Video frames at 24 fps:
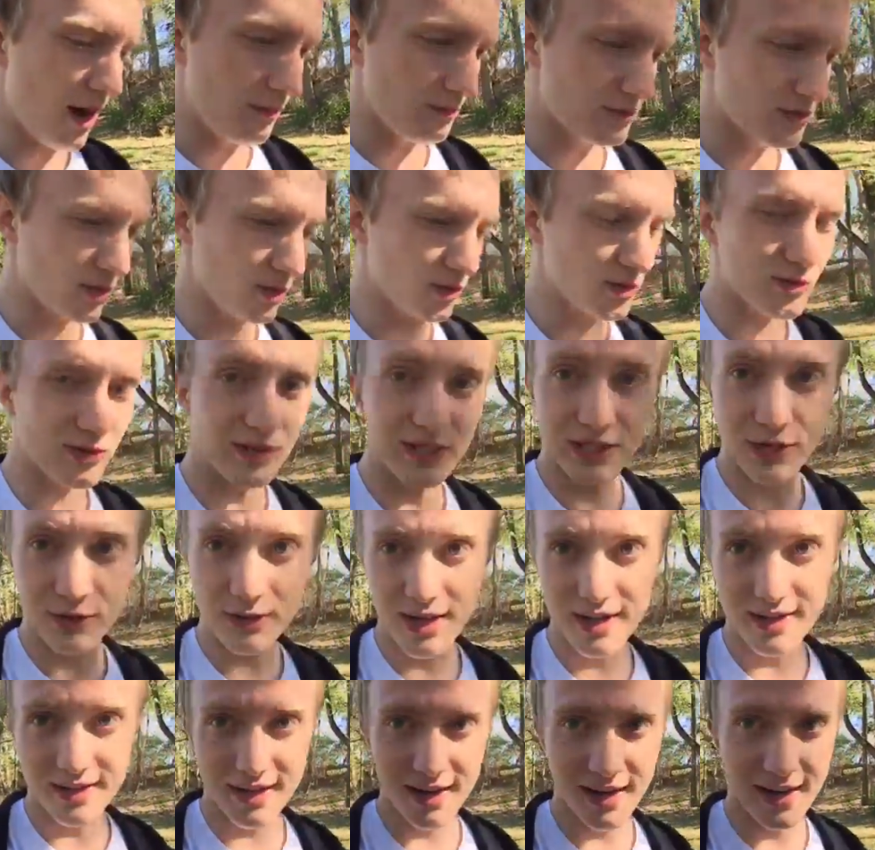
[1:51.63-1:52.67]
So it was really
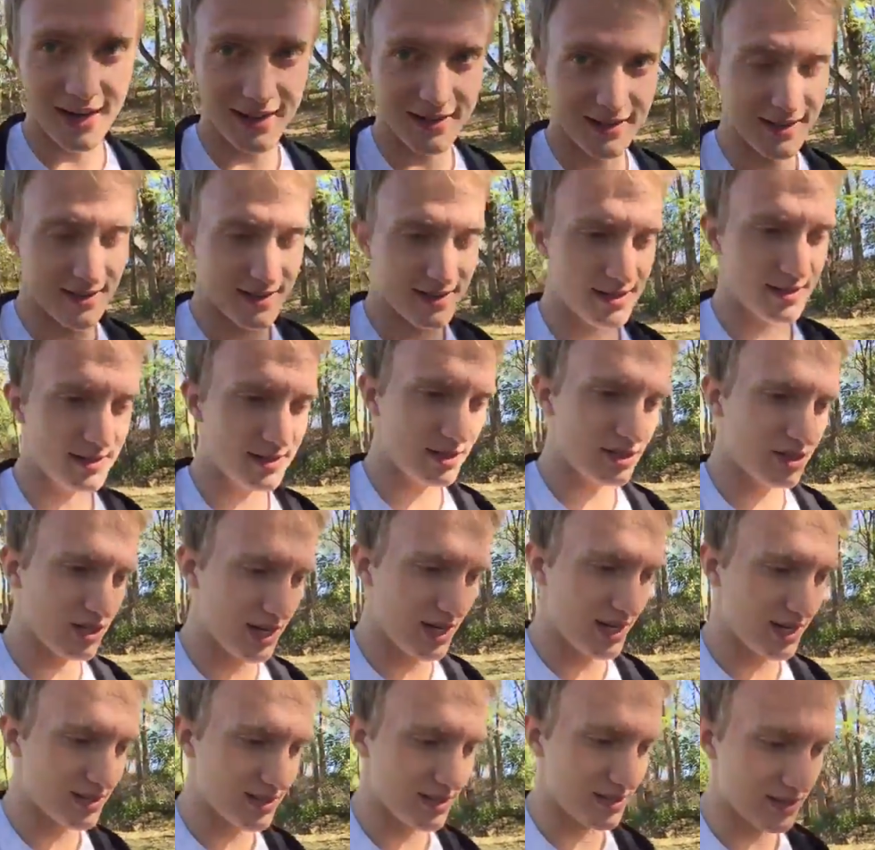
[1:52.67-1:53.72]
great that I had this
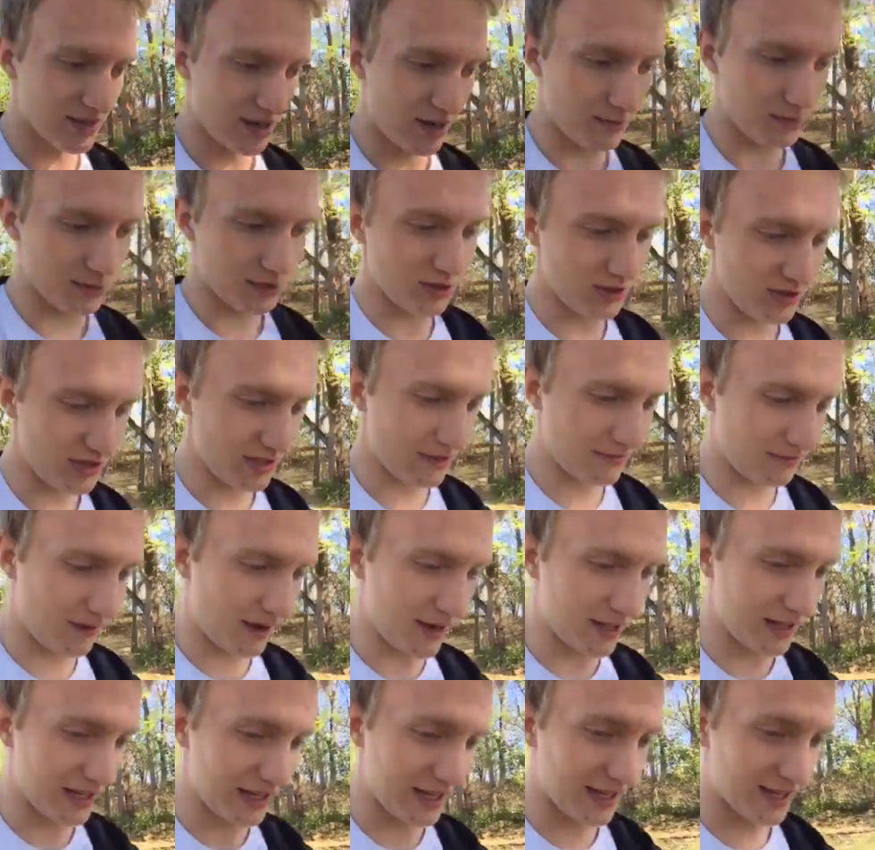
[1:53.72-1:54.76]
chance and this opportunity to
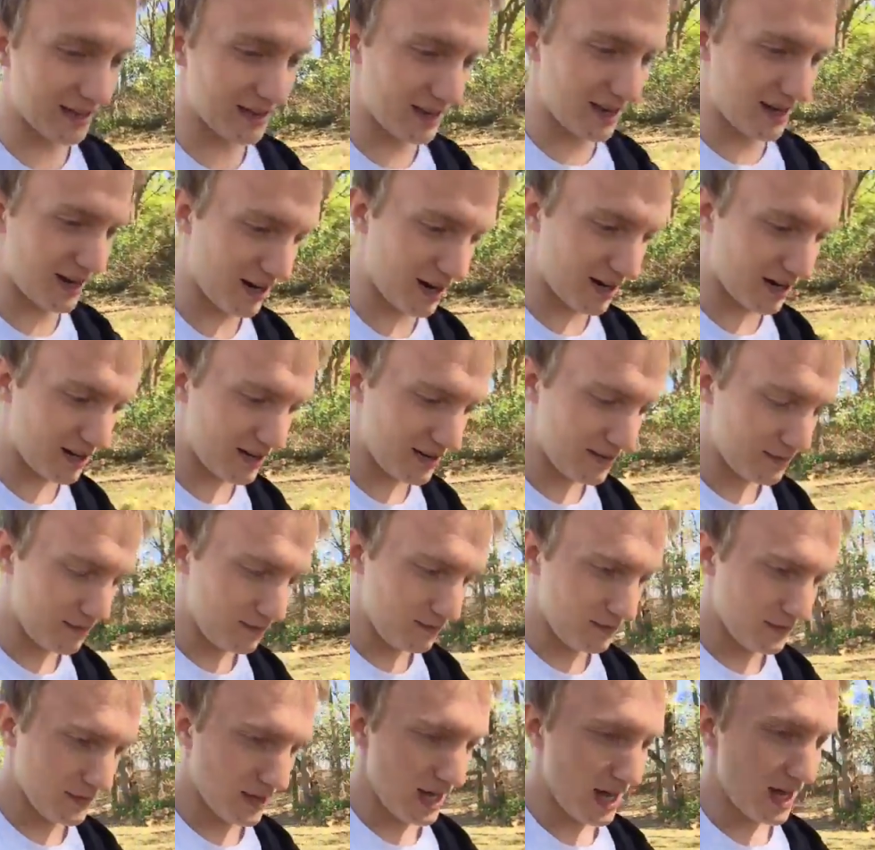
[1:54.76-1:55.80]
finally get there
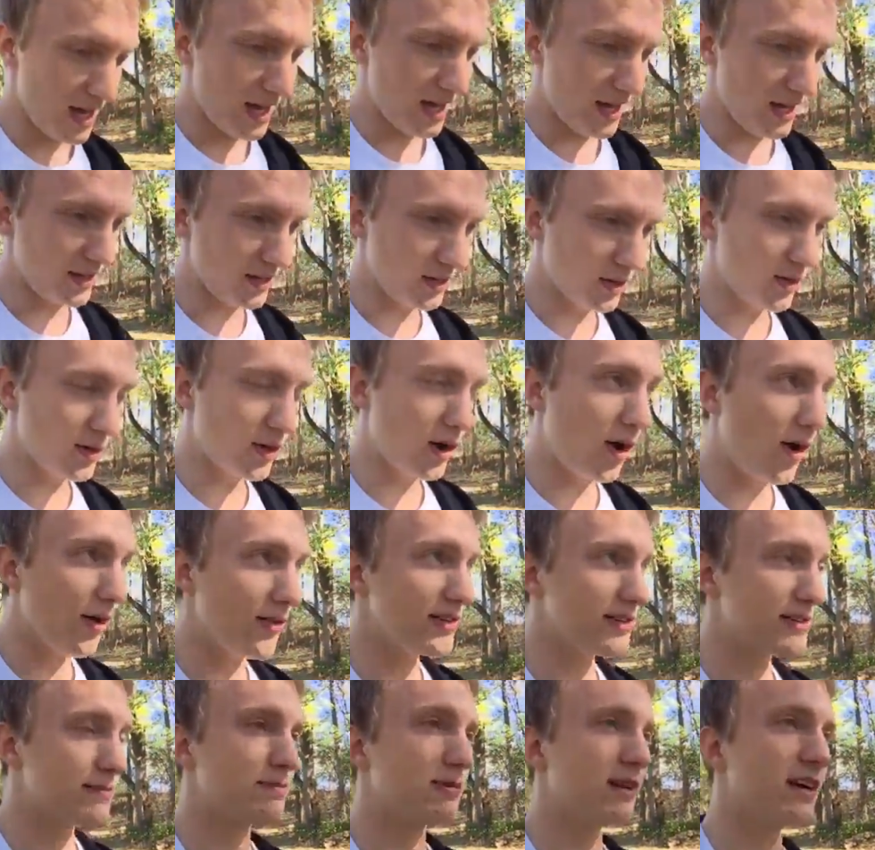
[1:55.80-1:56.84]
and go to all
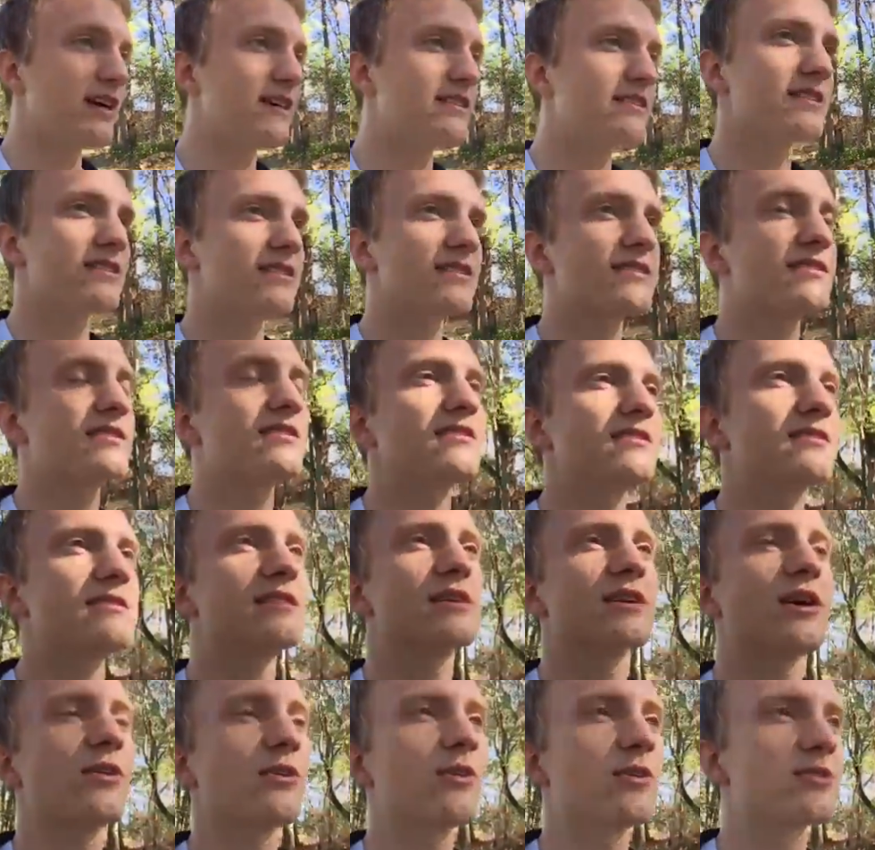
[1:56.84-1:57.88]
these places,
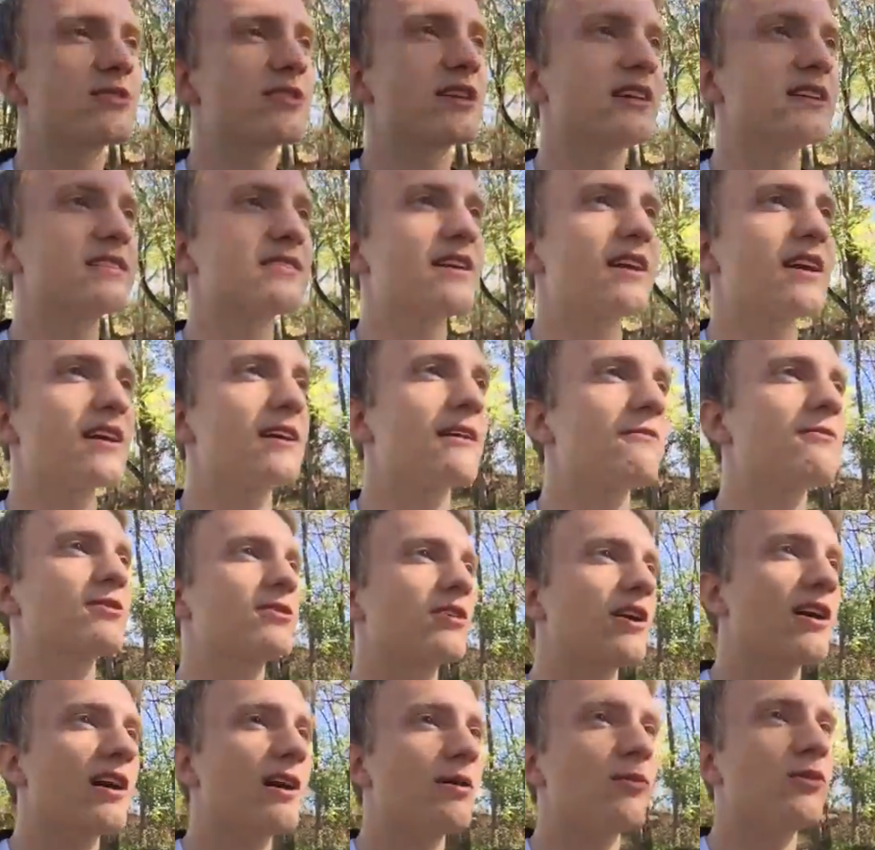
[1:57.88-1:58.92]
see all those things that I never
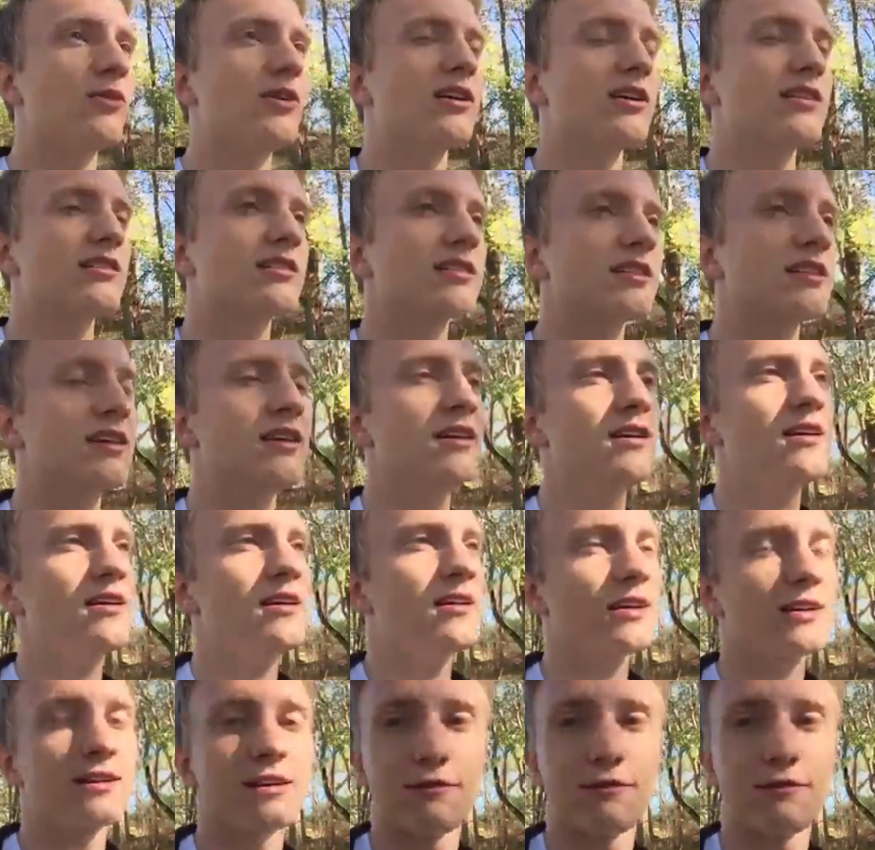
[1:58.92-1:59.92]
thought I would, like